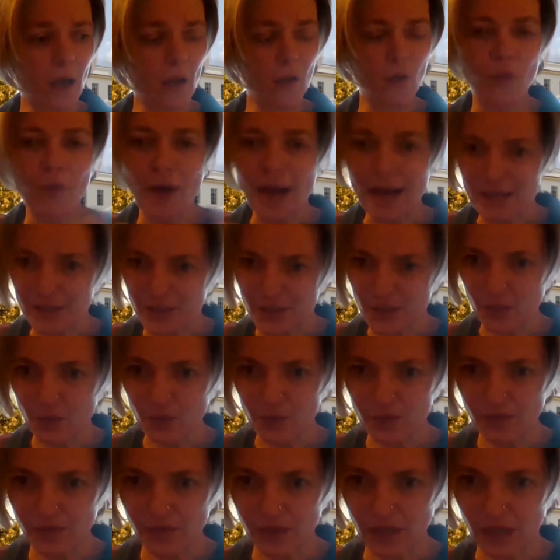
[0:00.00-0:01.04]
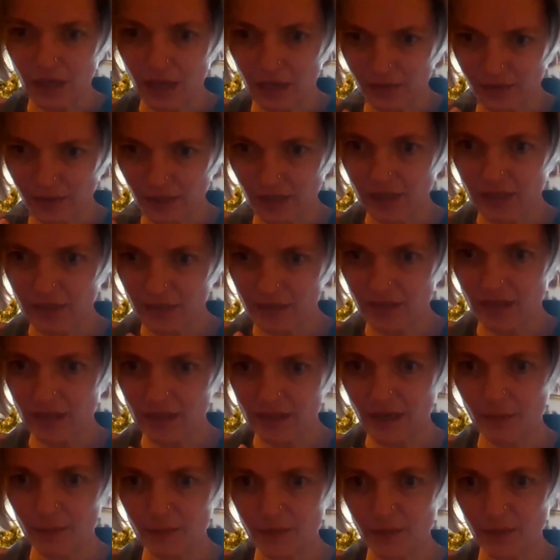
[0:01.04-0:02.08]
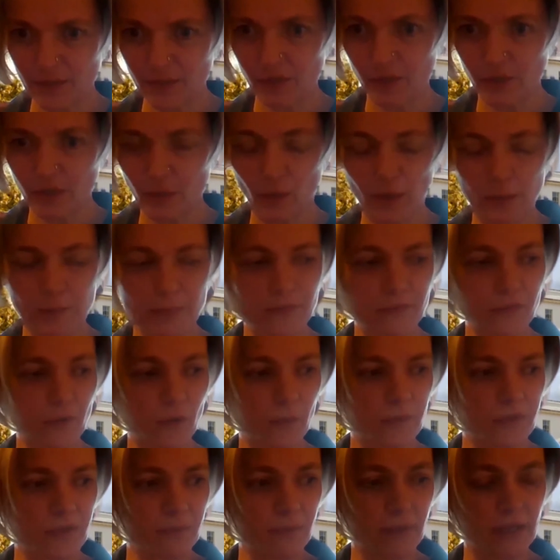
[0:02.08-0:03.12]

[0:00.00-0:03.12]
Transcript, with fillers: That sort of thing, I think, is, is absolutely where performance